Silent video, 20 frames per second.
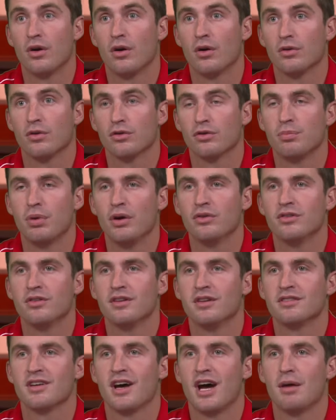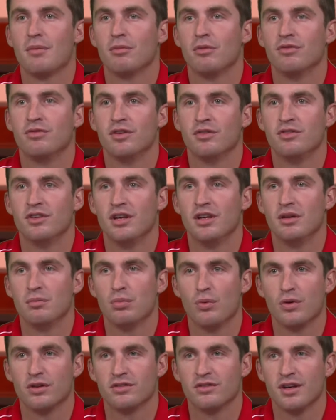hurdles, posting a time of
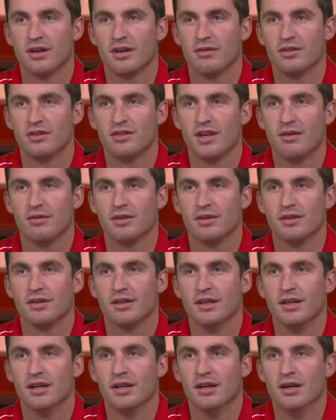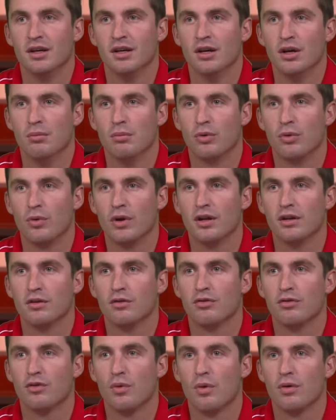15.77. Marina
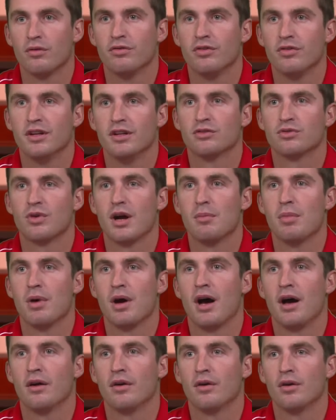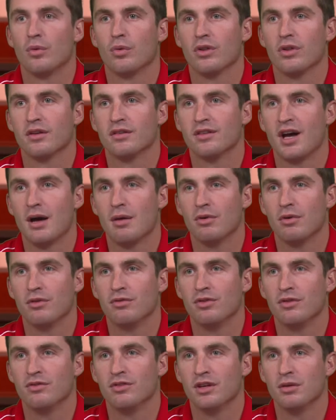DeFore finished right behind her with a time of
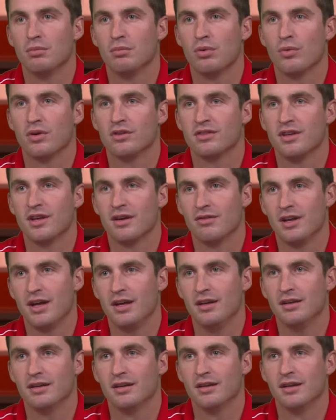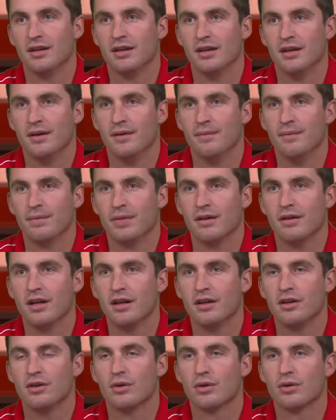15.78. The
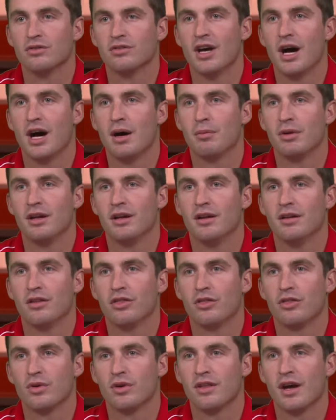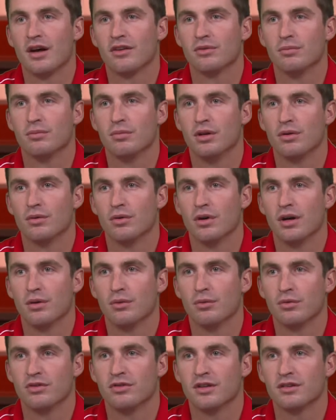Lady Cougars dominated the 3,000-meter run
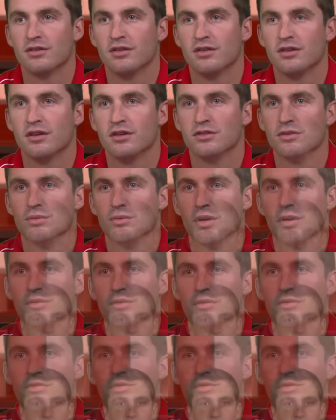with 6 CSU runners